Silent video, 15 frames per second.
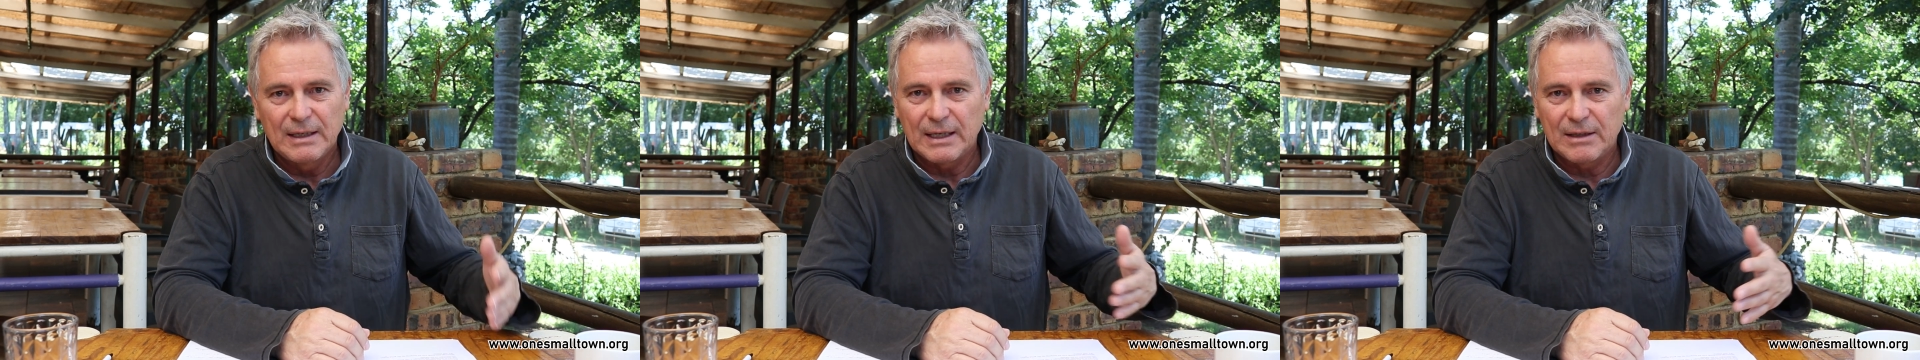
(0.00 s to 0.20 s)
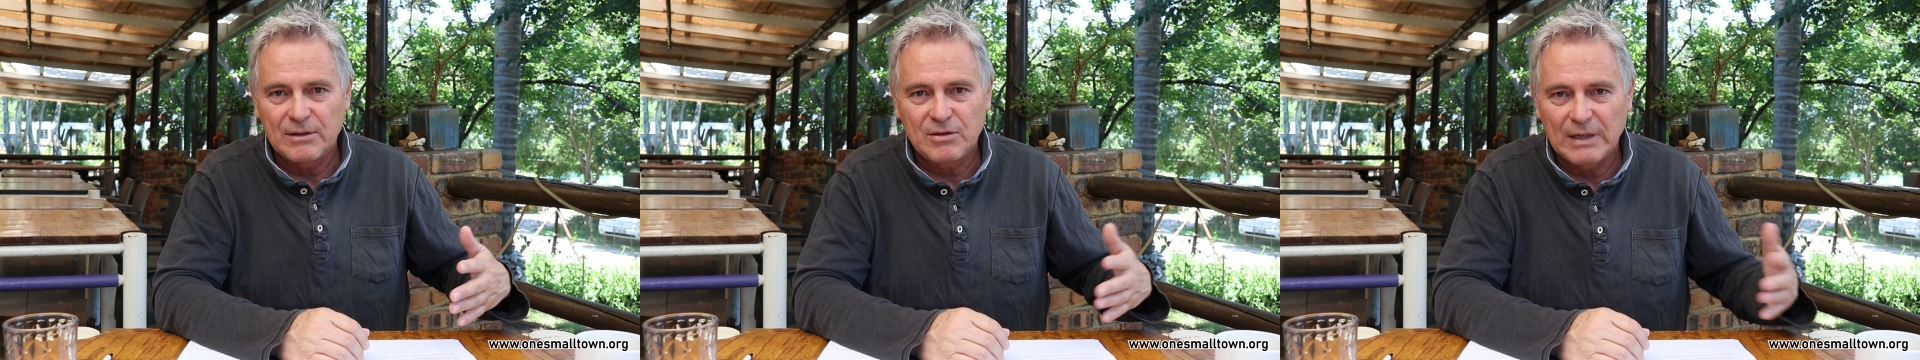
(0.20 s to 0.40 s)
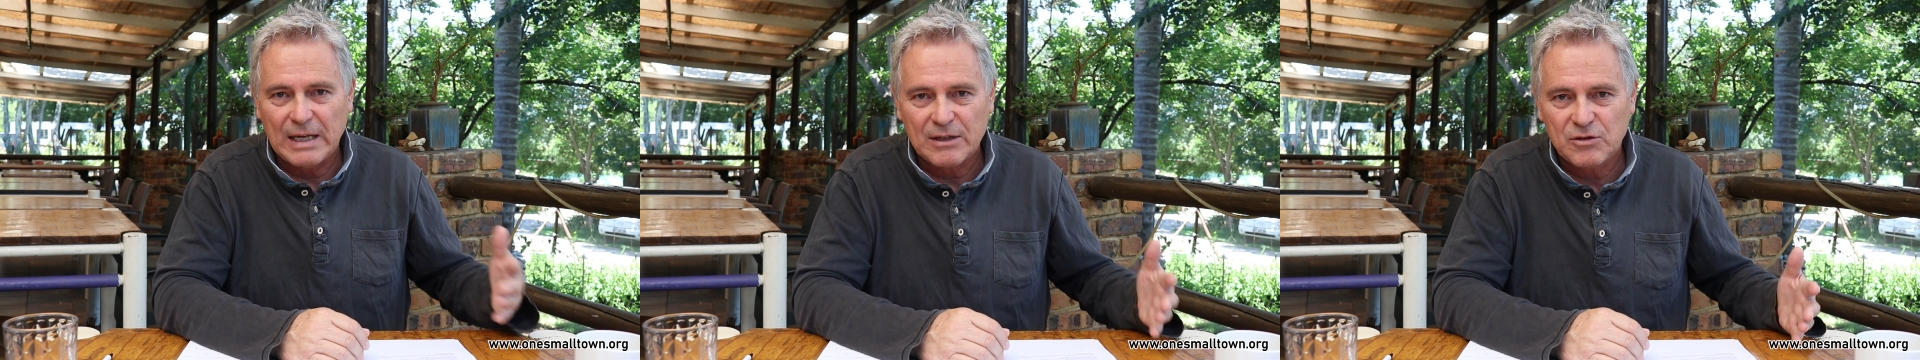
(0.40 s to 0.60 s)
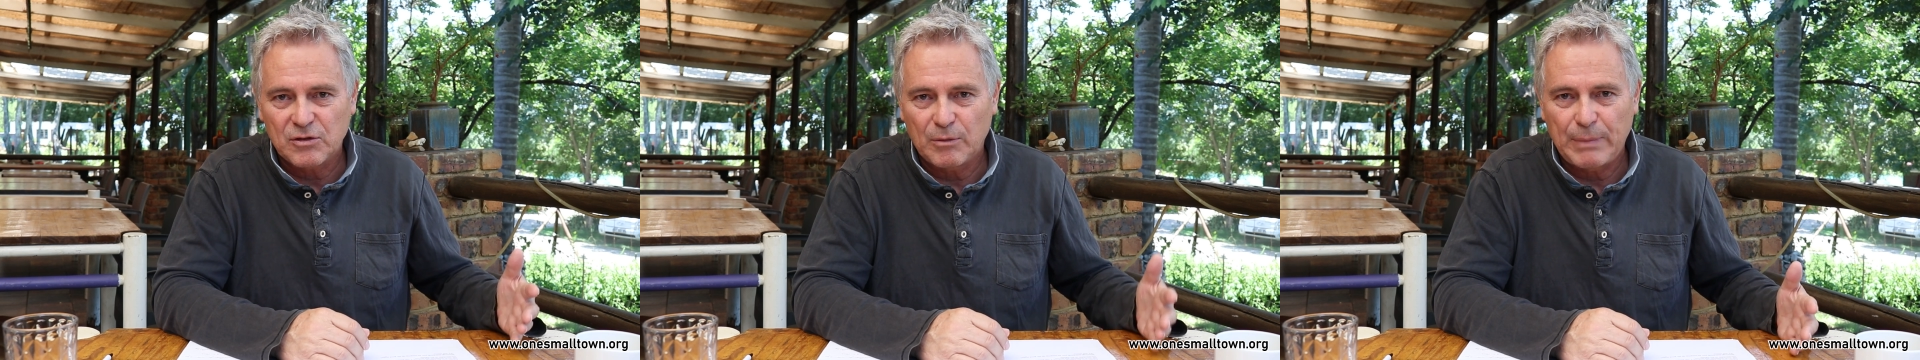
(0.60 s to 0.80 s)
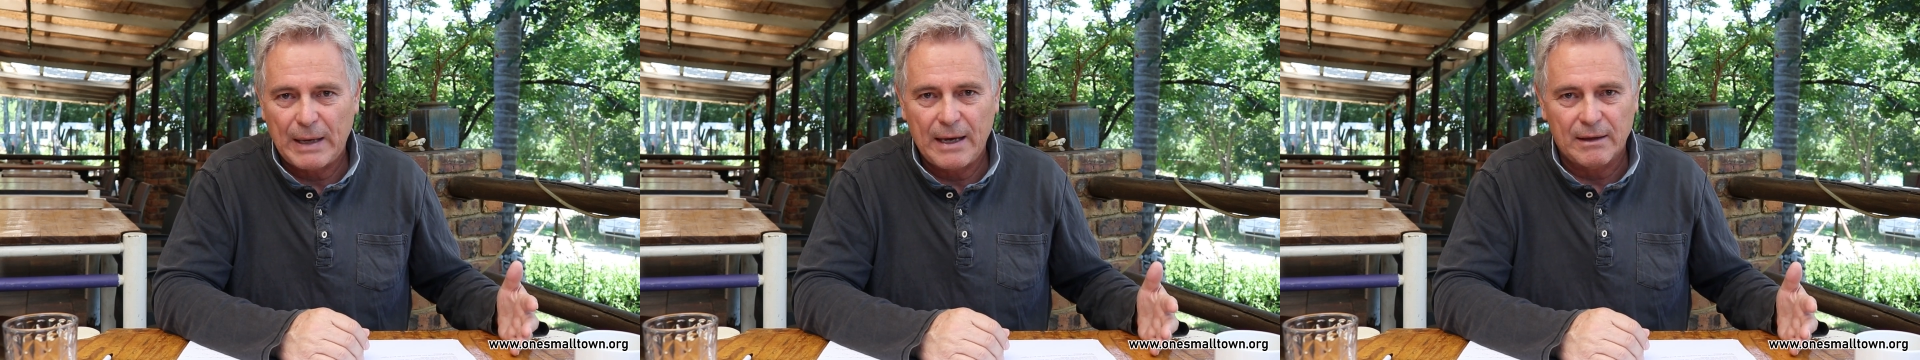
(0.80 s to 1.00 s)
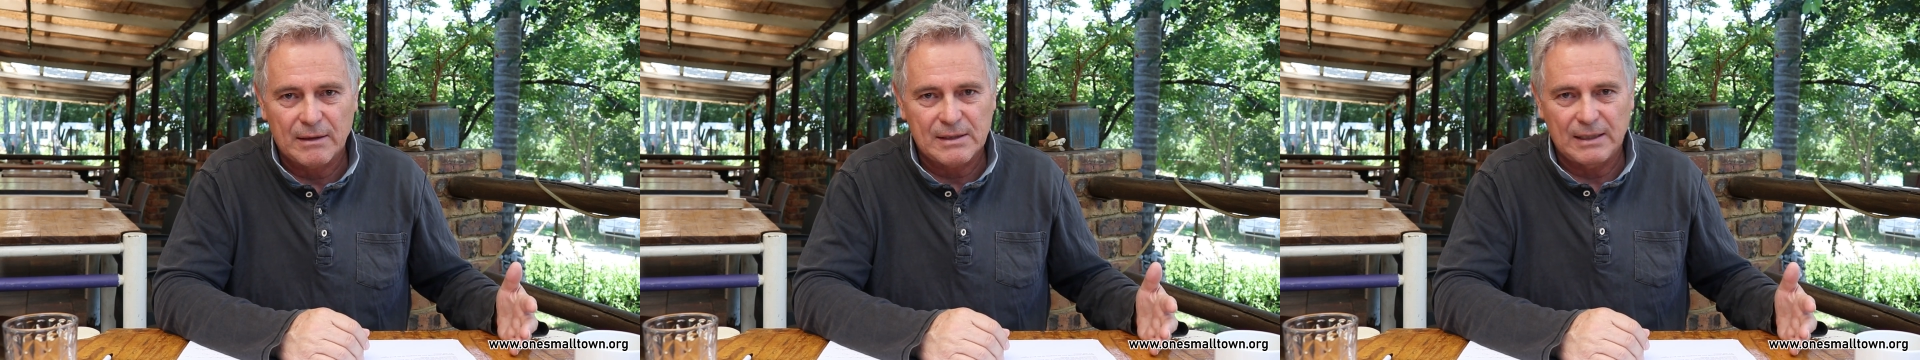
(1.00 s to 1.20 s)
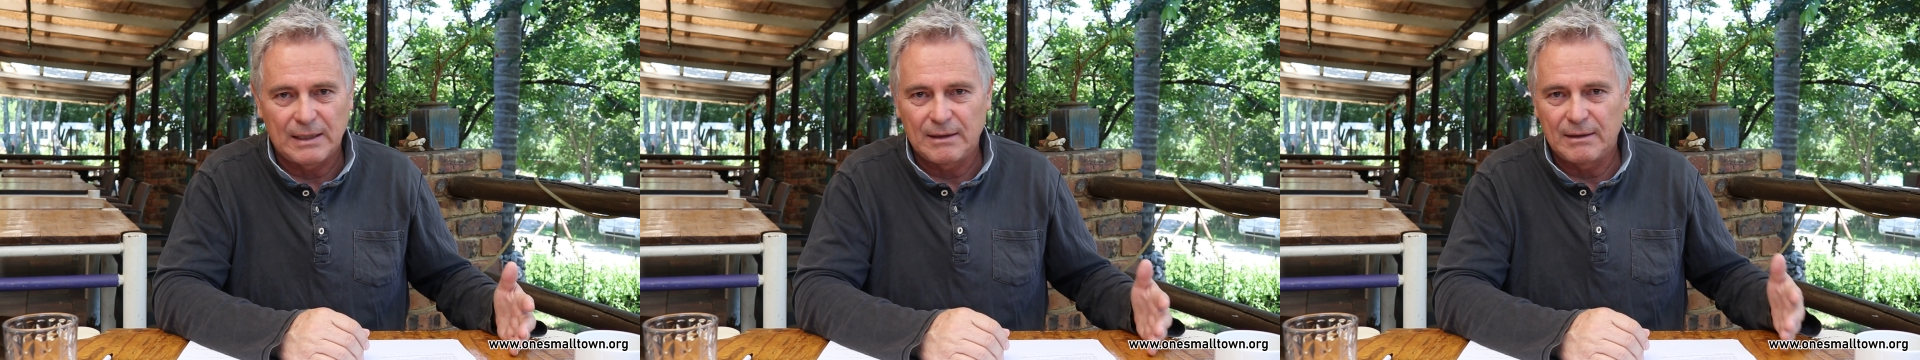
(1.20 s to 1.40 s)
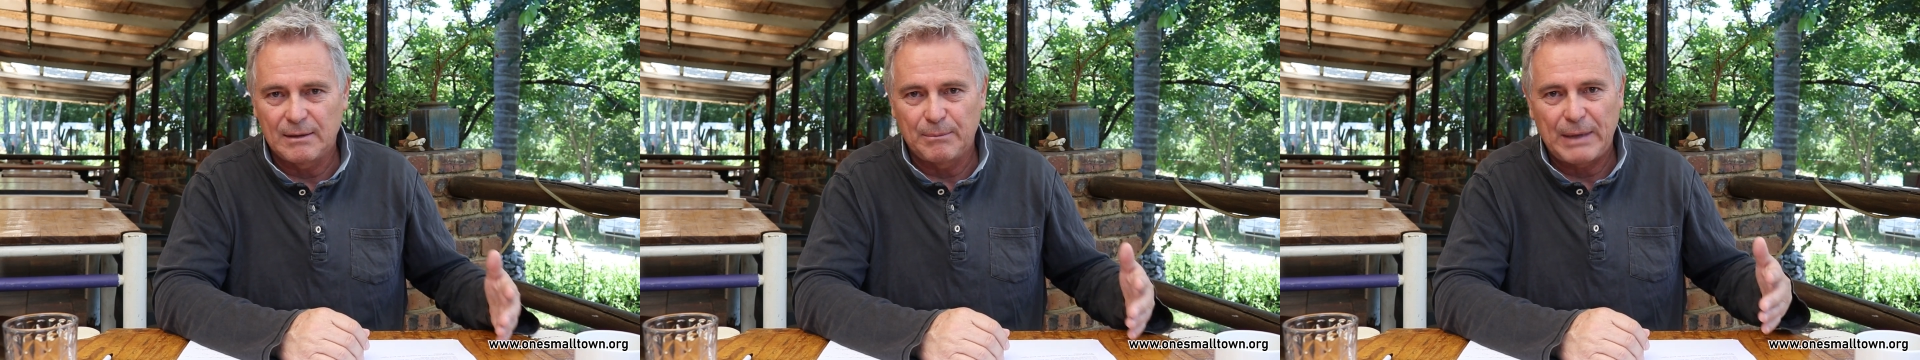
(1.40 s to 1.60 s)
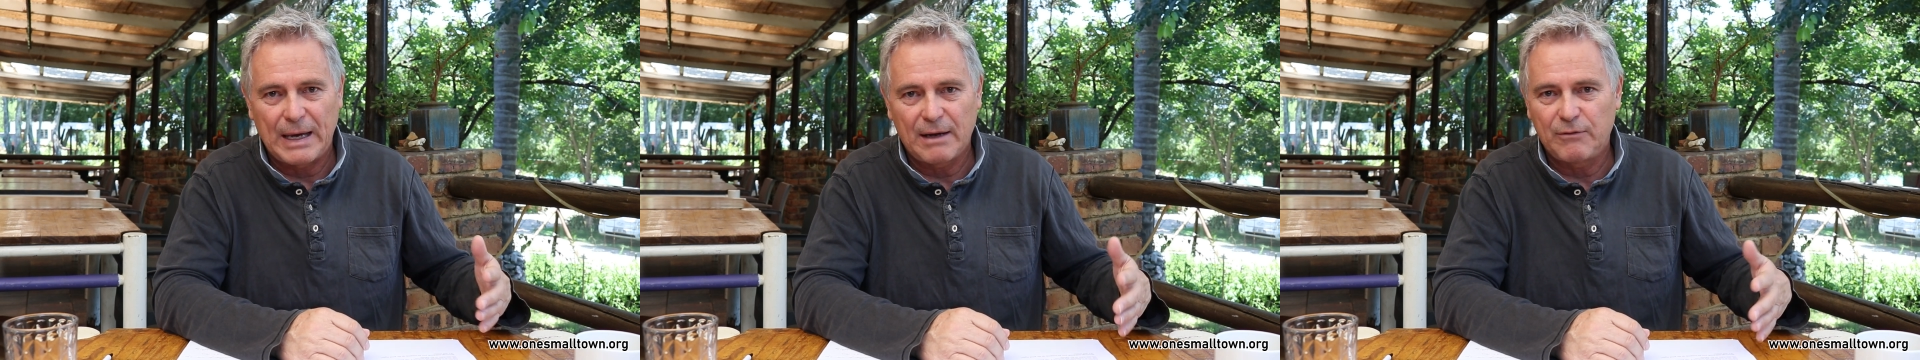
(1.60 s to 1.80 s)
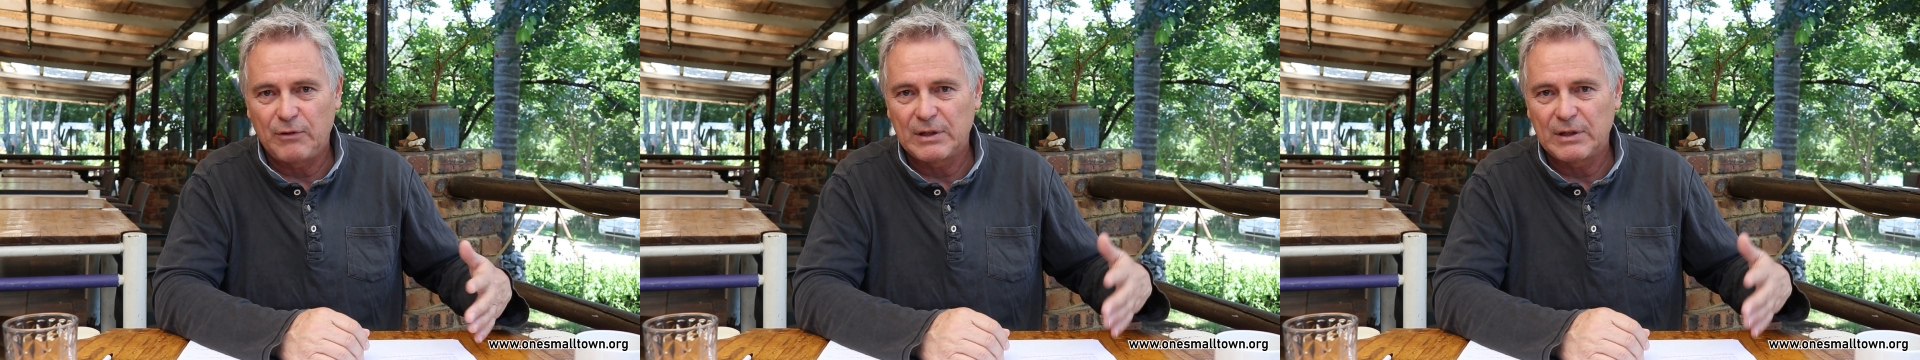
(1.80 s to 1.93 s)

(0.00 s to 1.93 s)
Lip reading: international banks and the Bank